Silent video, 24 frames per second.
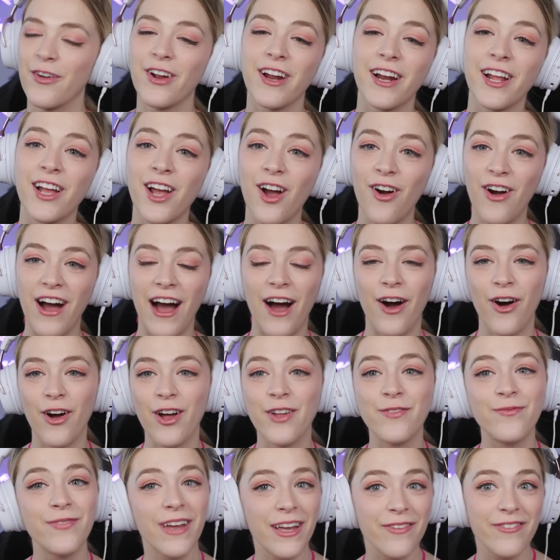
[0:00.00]
We're gonna go out
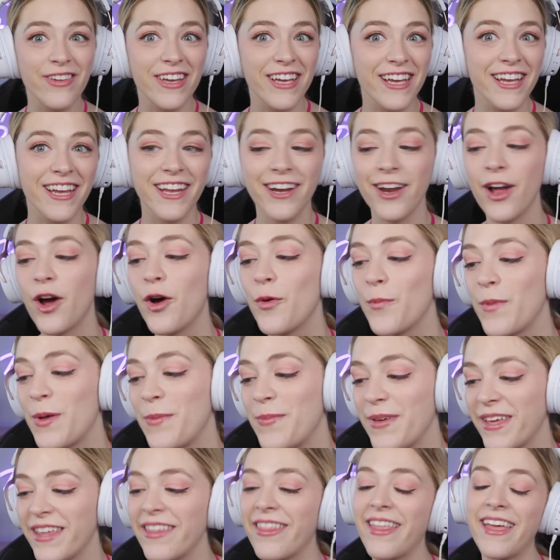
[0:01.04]
and maybe, you know,
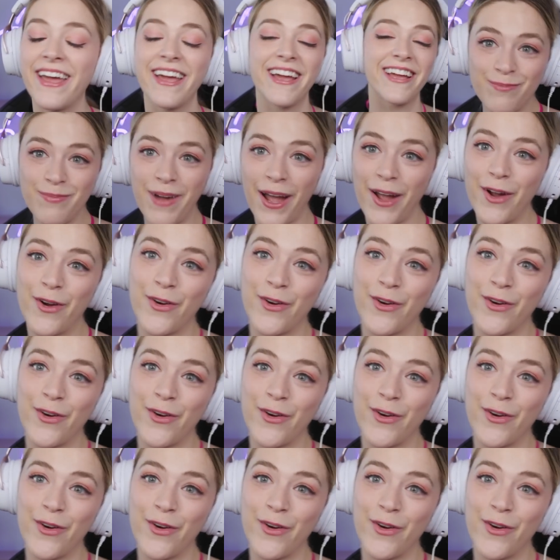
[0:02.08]
maybe like my